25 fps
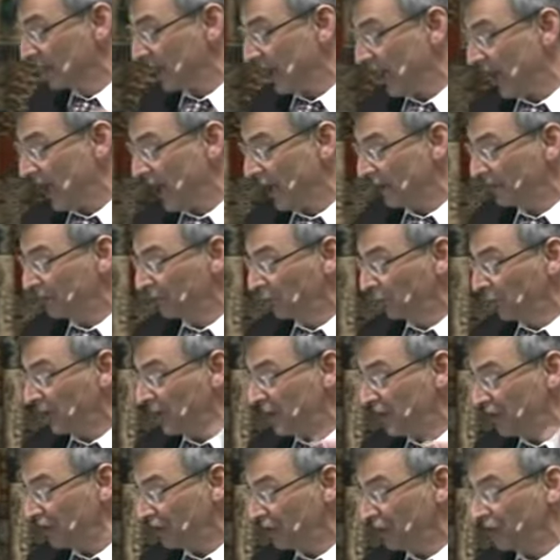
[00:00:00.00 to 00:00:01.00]
God,
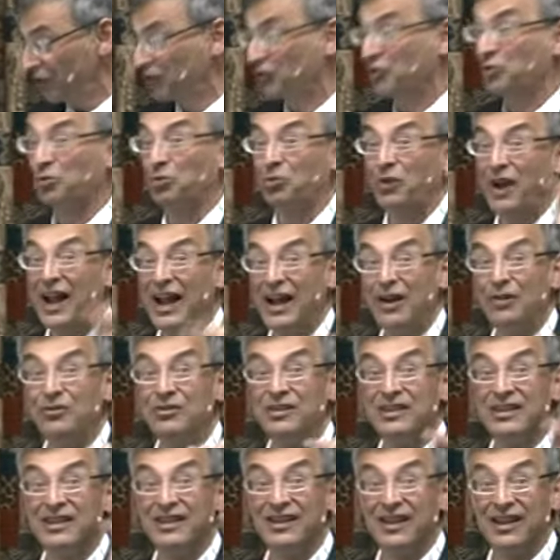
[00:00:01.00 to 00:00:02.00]
reasons
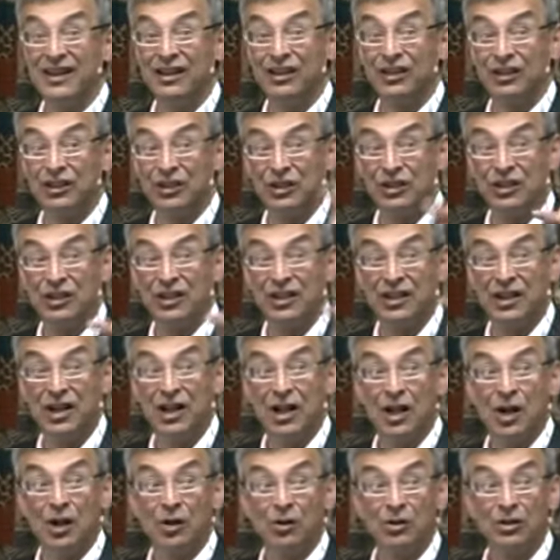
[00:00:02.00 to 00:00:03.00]
grounded in good
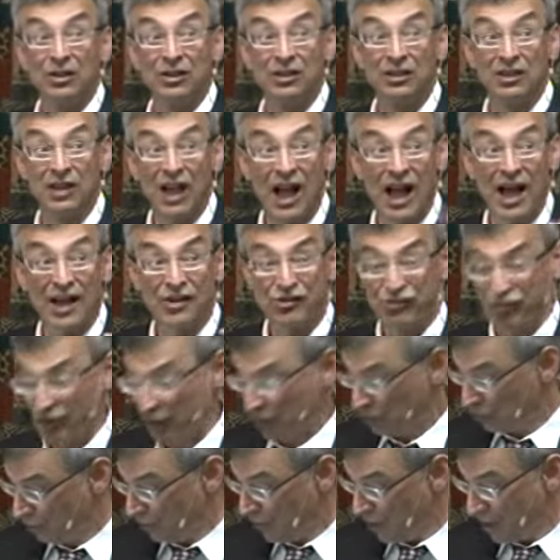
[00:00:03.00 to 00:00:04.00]

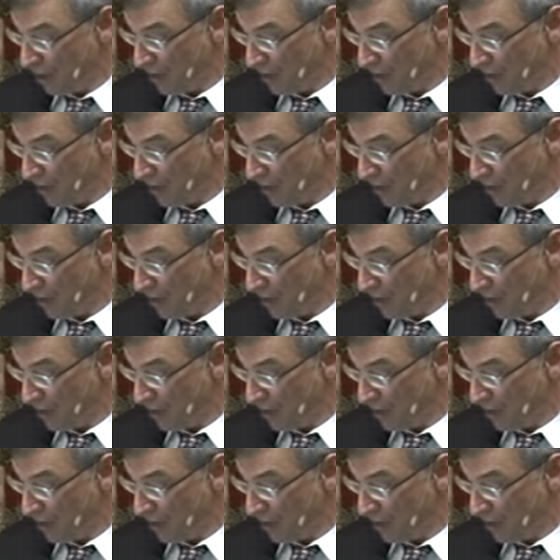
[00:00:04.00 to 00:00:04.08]
logical